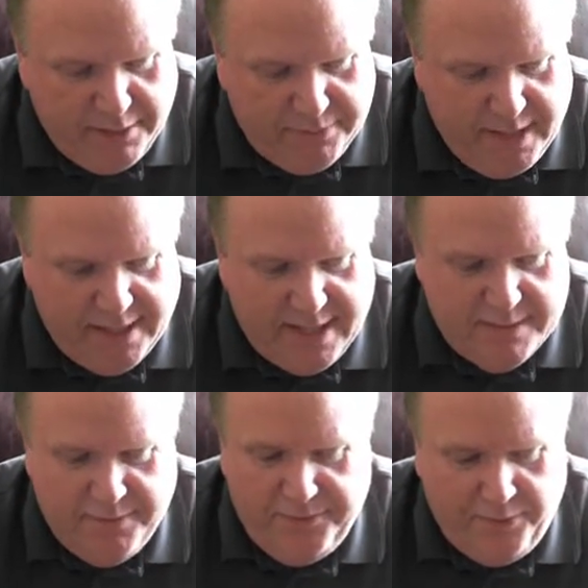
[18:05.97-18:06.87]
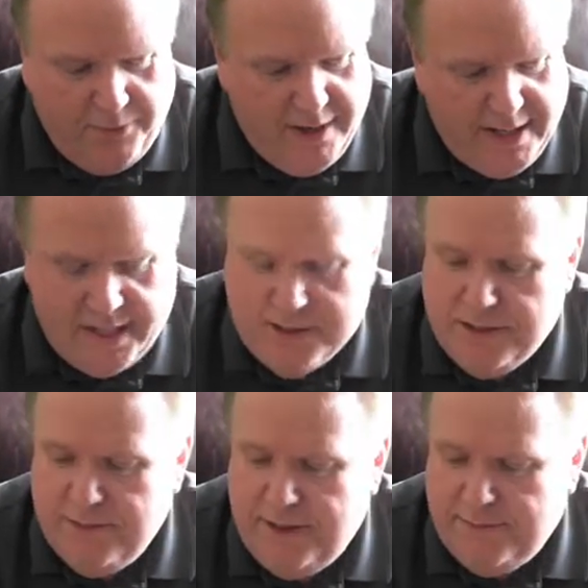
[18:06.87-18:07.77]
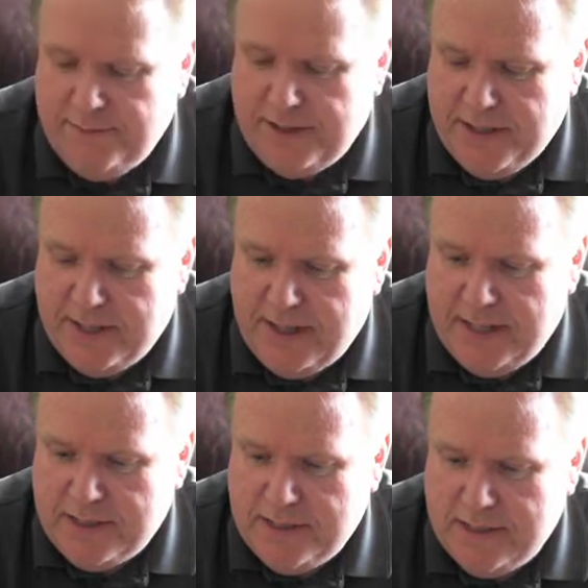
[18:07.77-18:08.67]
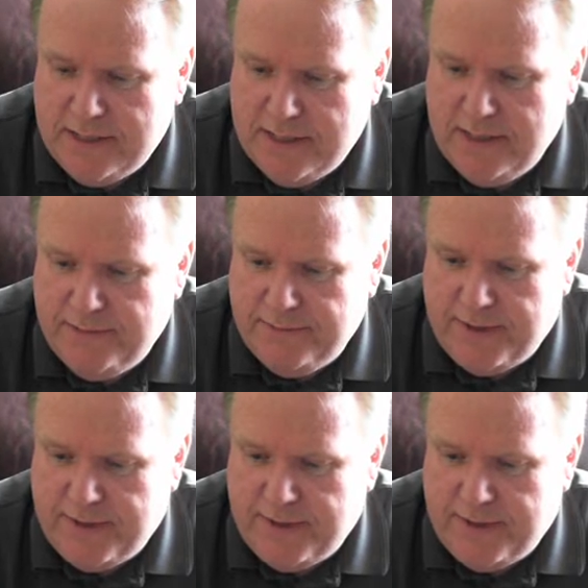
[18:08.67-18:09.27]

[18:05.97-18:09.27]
You've seen these before. I got 2 of them at SGC.